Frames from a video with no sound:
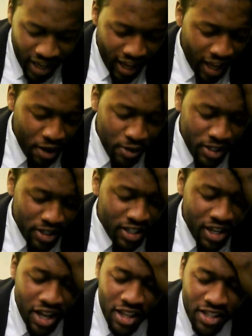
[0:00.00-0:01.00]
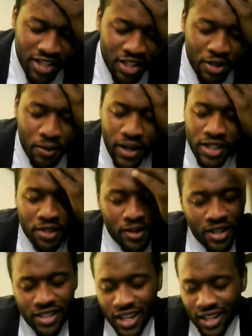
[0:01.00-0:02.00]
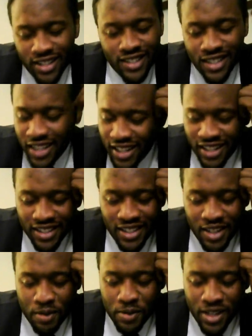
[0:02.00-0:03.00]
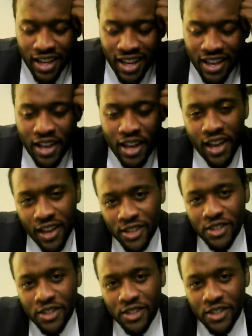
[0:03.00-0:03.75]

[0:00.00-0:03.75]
And it was just another situation where I was like, see? You know what I'm saying? And